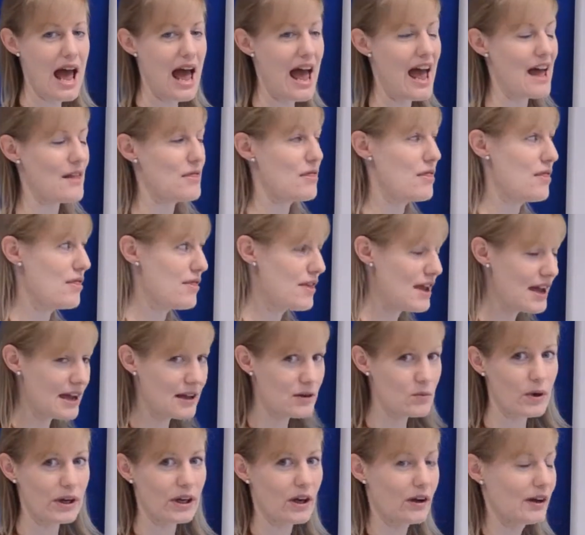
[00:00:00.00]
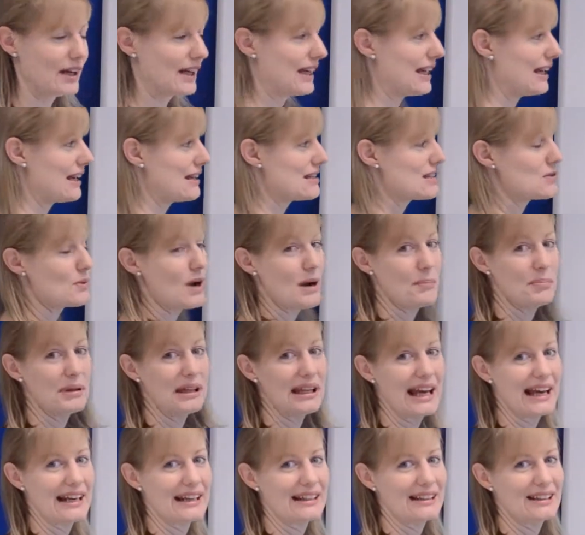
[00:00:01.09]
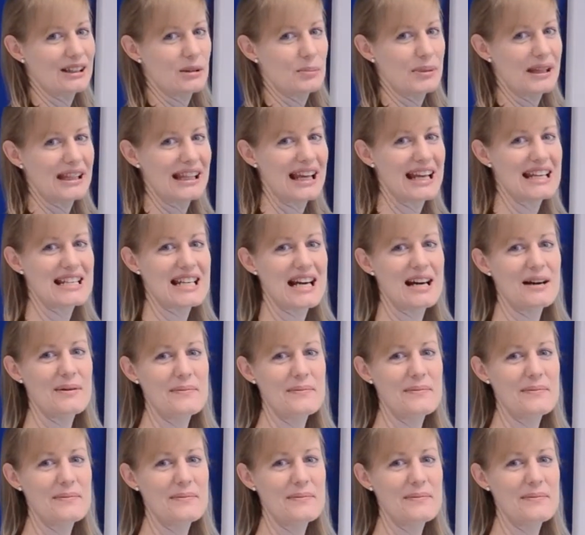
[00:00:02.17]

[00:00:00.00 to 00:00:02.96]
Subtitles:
and then we're going to get into our plan a little bit later.